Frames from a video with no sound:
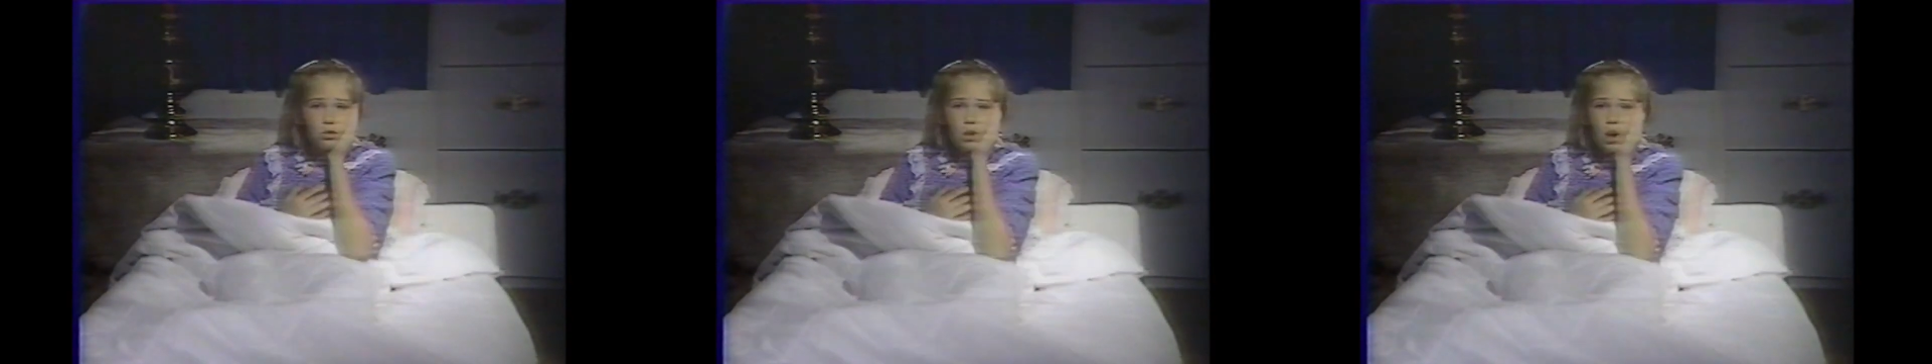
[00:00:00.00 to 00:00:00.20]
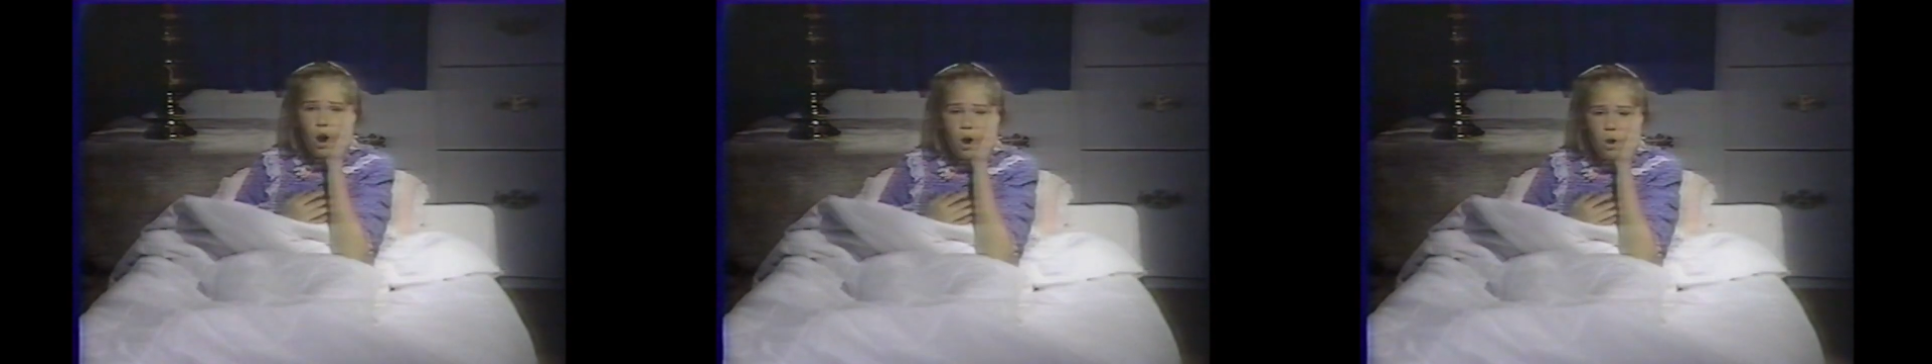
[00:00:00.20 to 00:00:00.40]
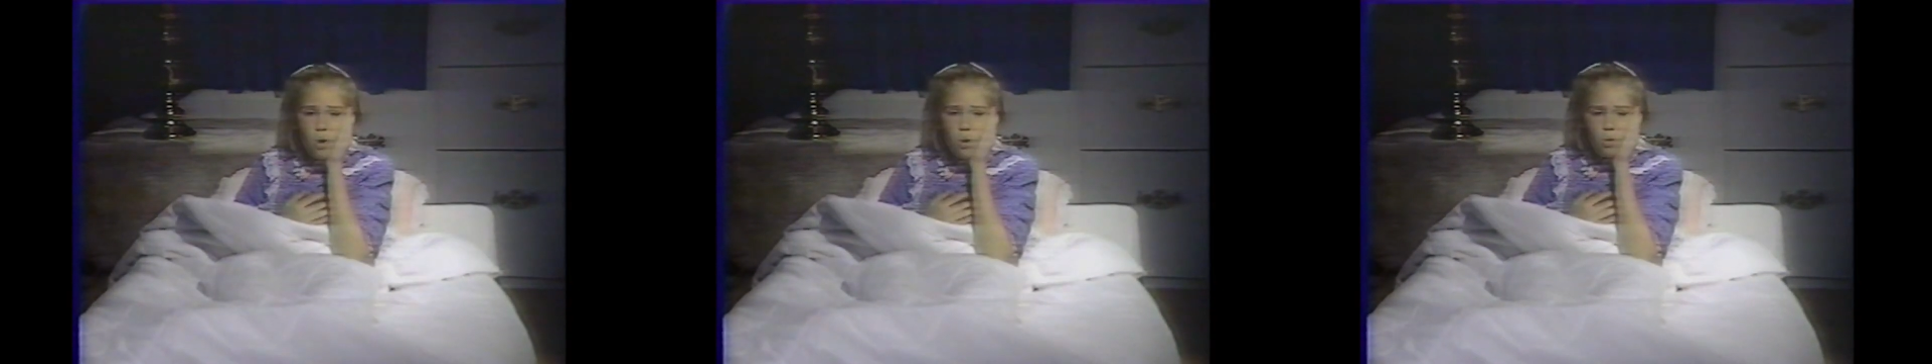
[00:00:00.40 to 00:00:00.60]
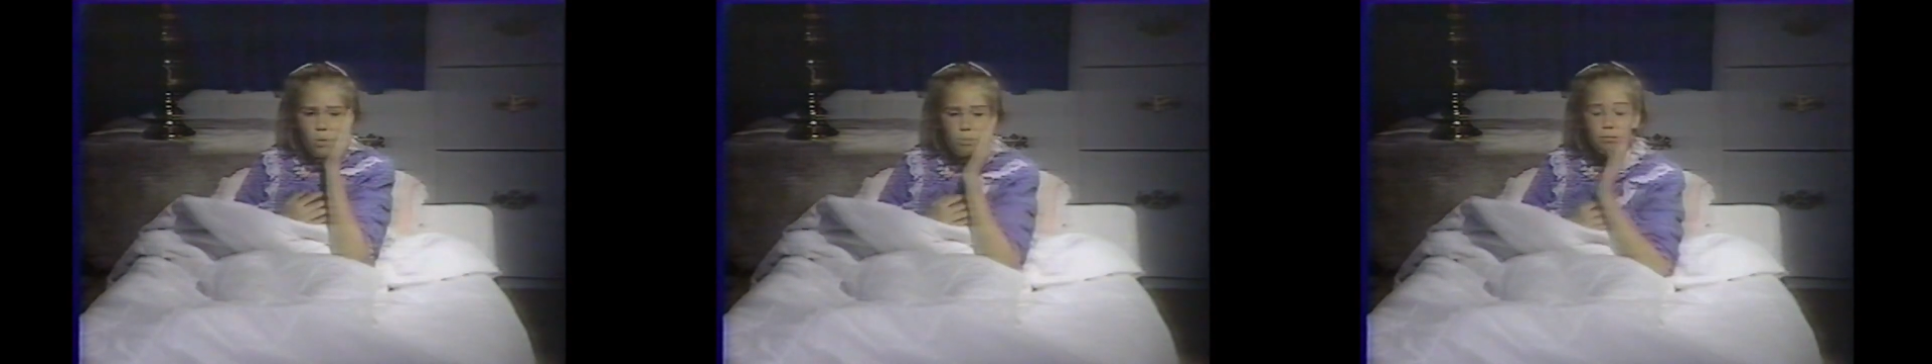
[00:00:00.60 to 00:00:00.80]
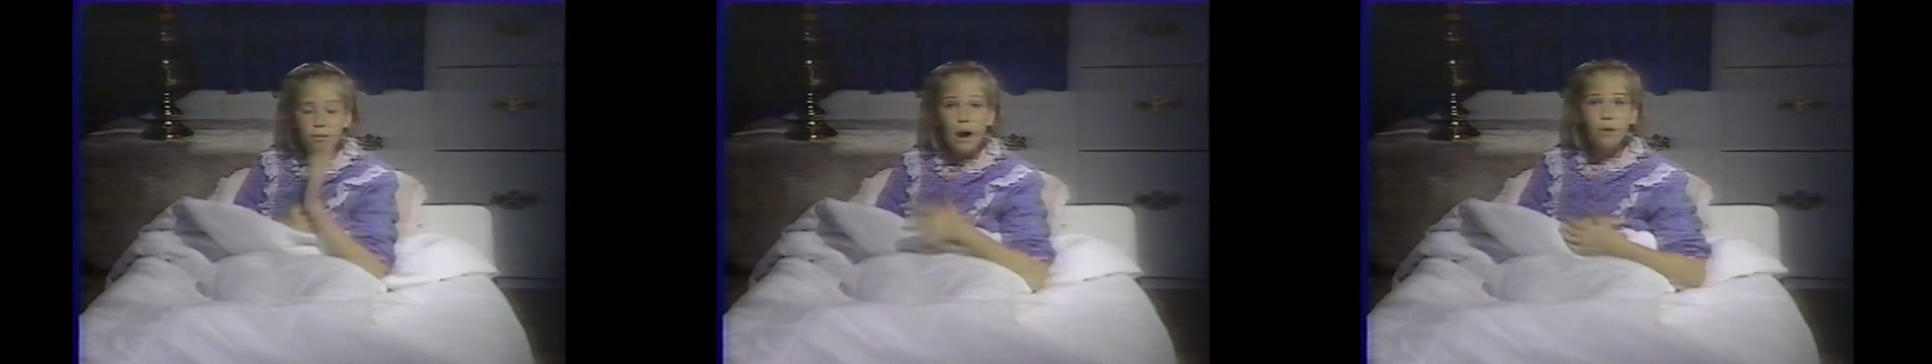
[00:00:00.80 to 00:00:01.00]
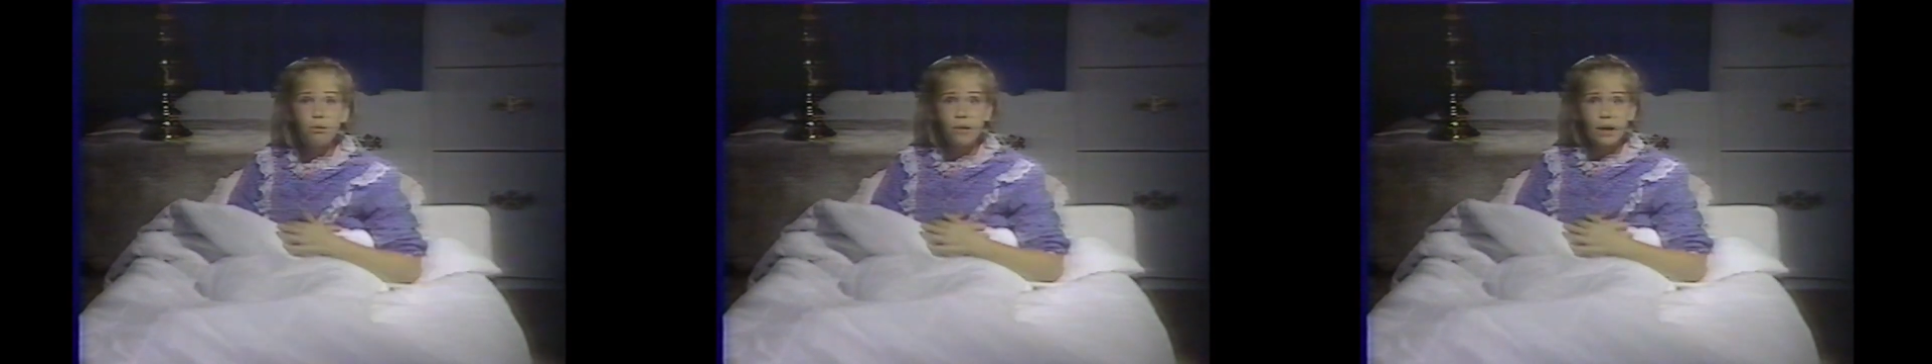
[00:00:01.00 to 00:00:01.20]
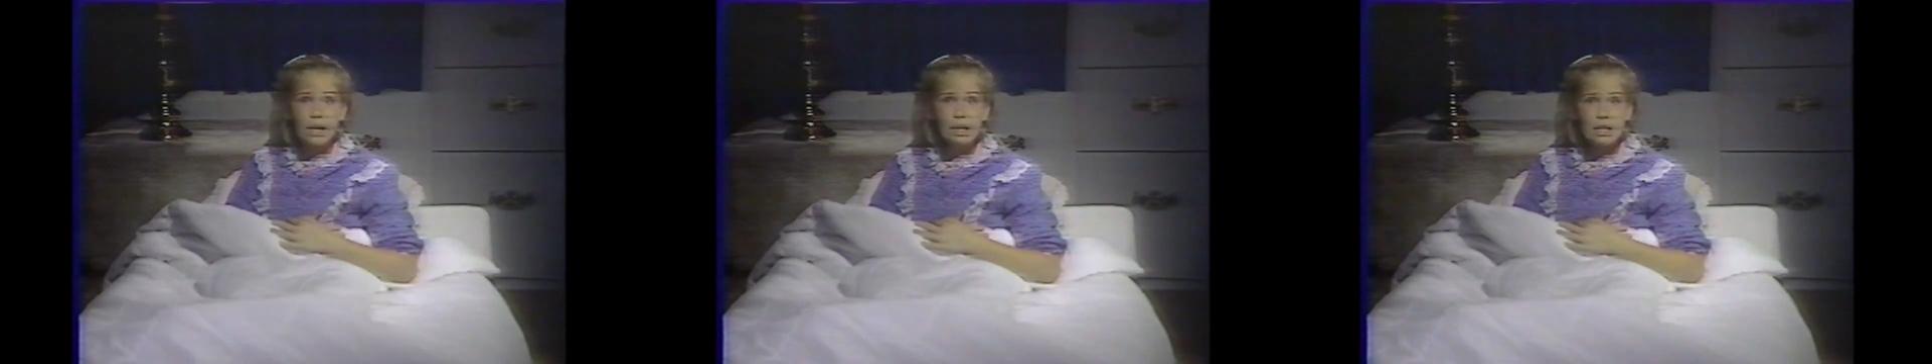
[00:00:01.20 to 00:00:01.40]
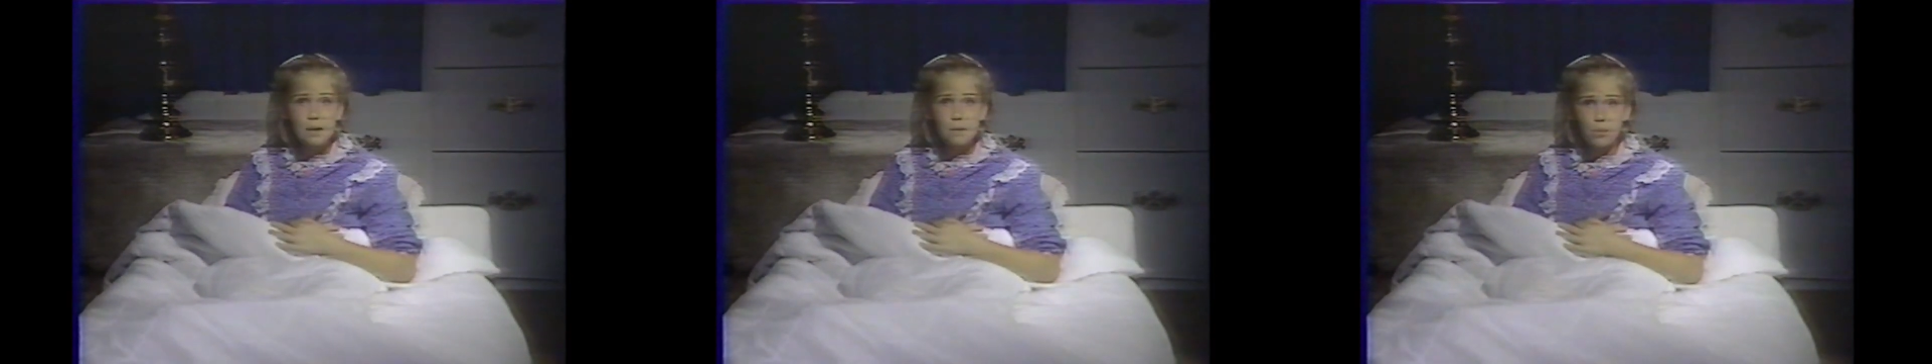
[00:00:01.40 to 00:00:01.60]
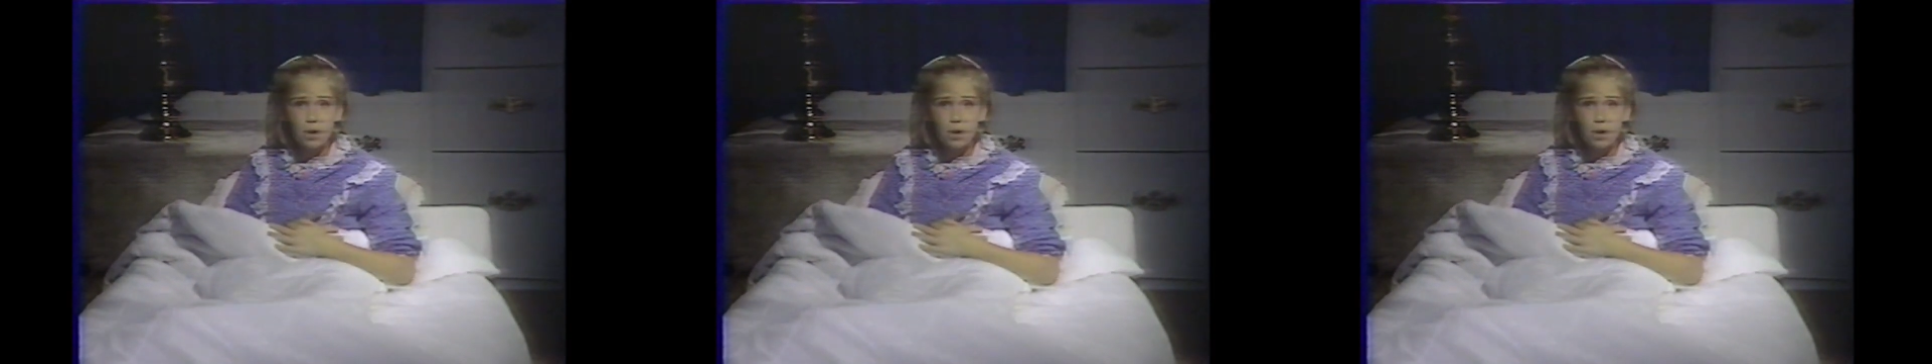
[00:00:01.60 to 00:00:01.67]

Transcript: no, my reading